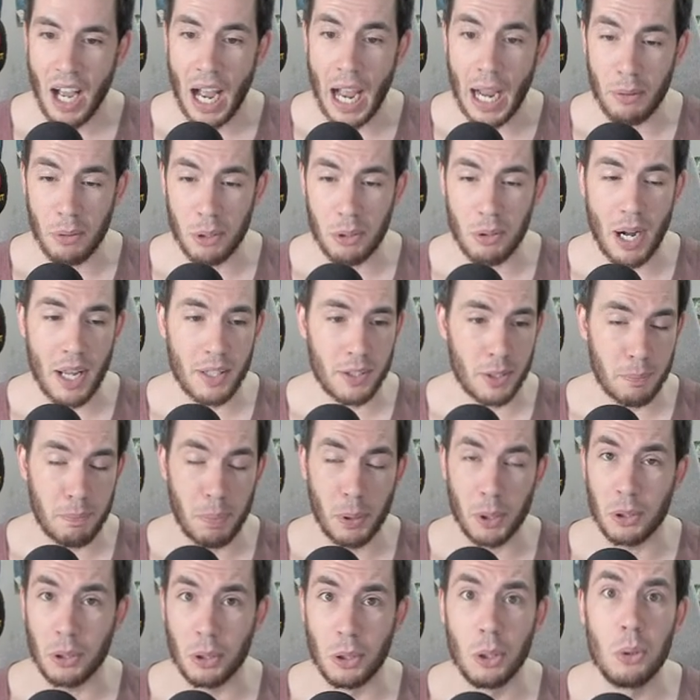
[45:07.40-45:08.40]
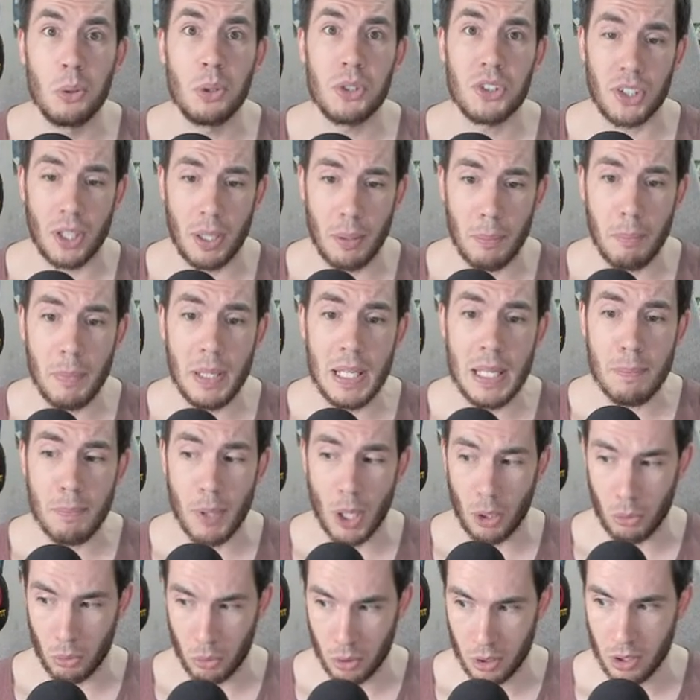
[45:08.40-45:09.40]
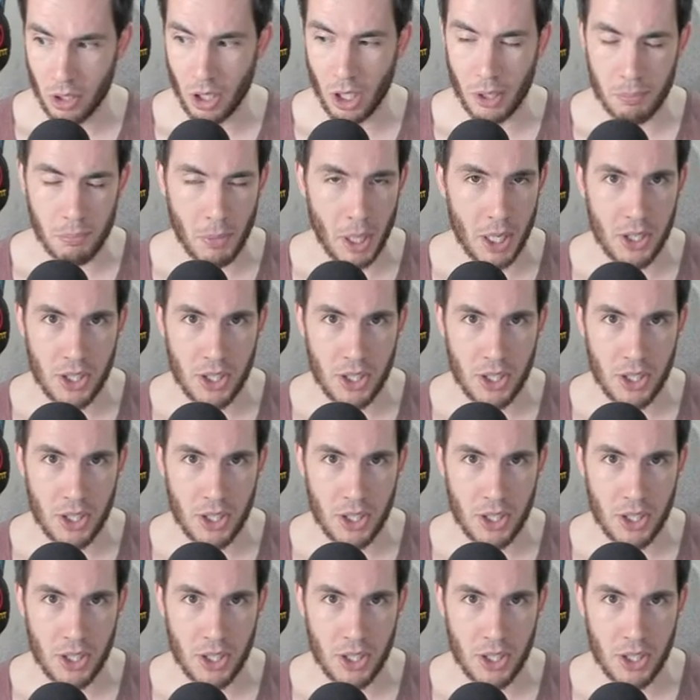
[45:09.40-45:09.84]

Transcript: I would rather put loose amiibo on my